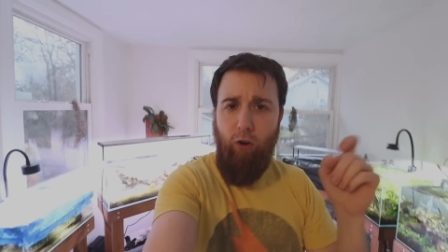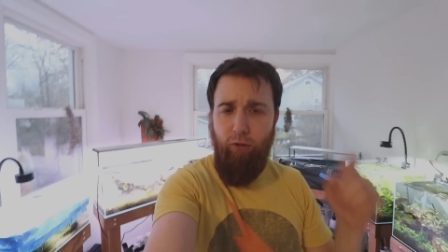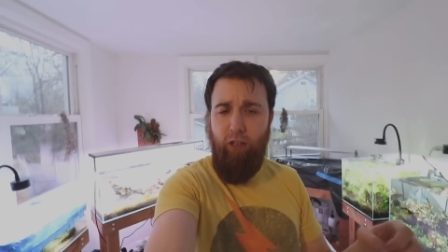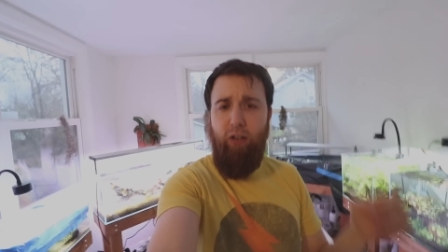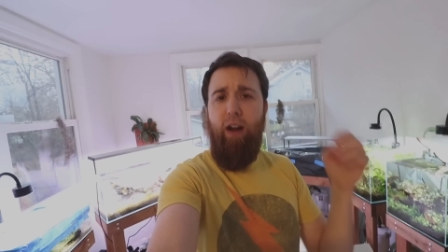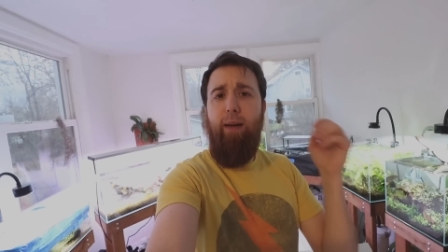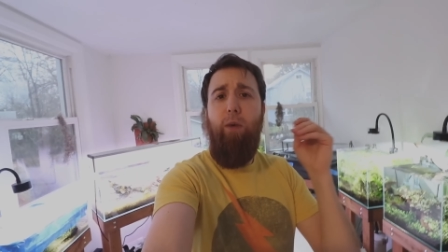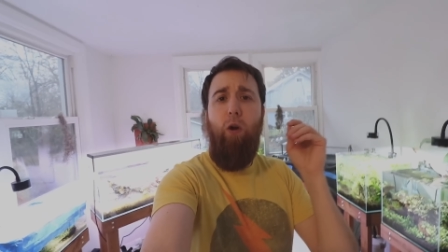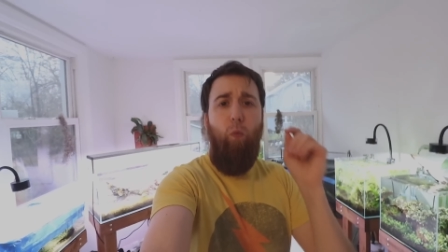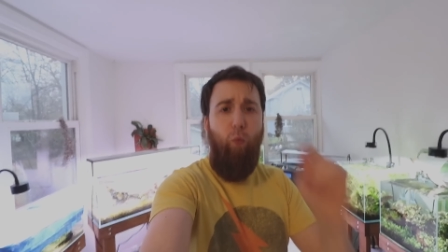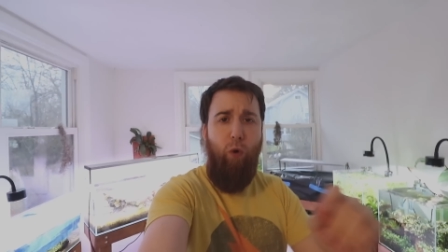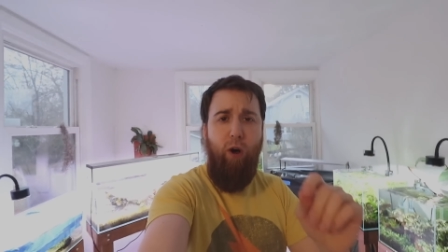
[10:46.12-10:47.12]
only
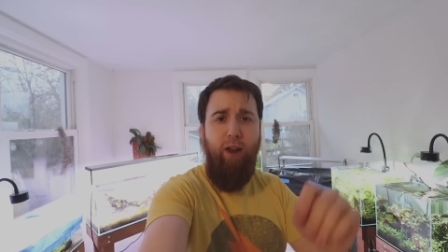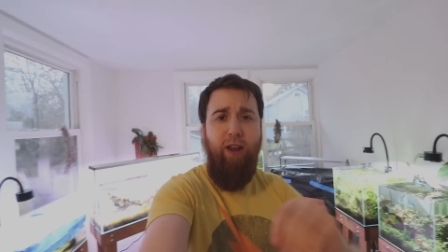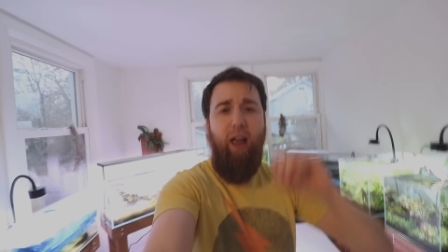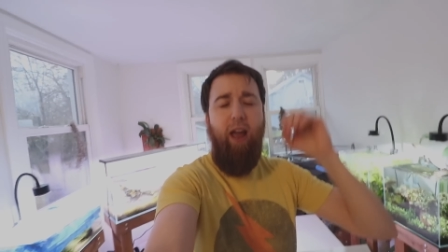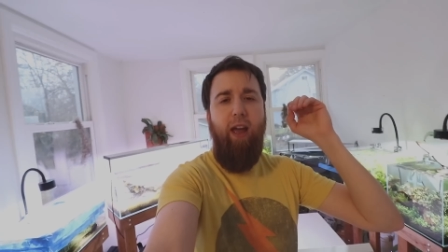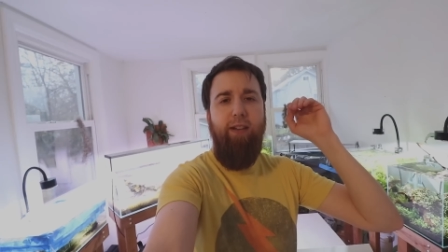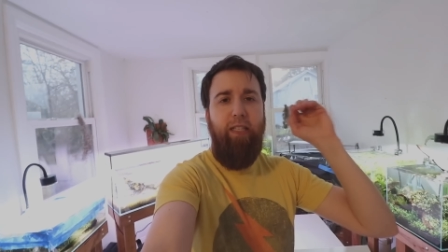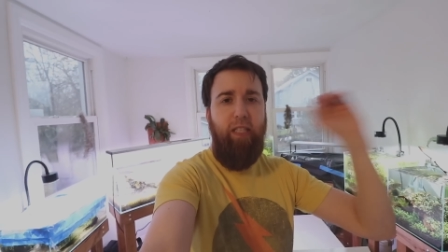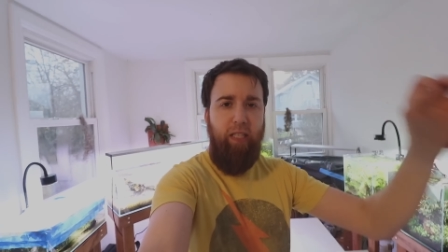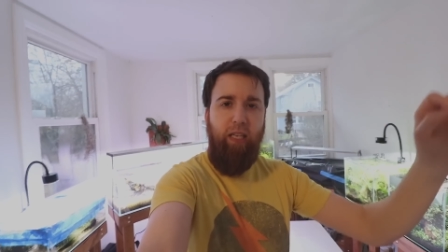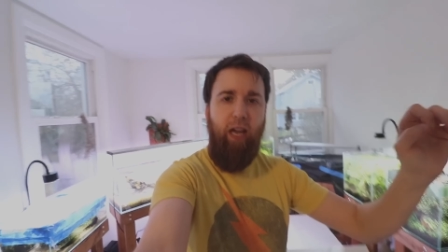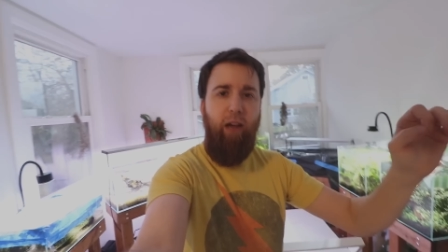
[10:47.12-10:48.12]
grab one and
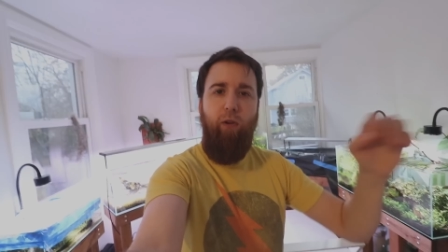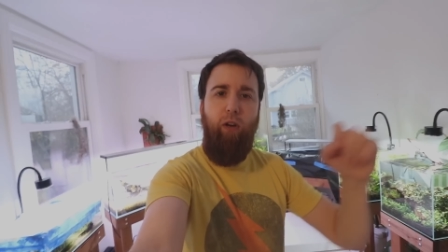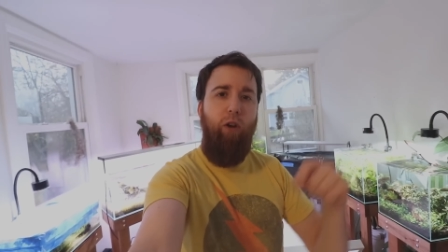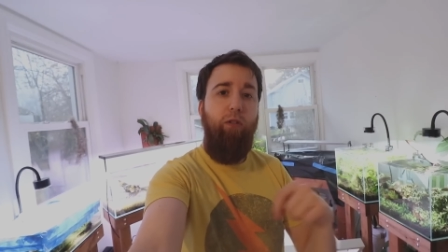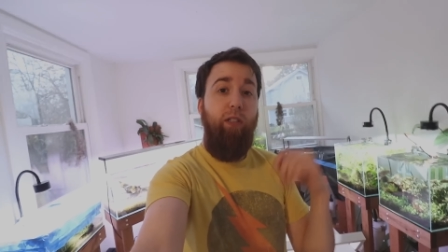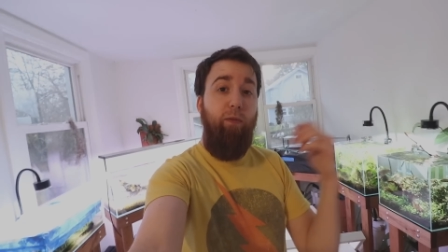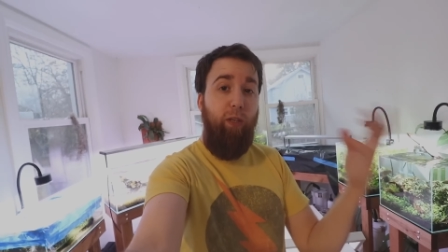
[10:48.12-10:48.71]
see how it goes.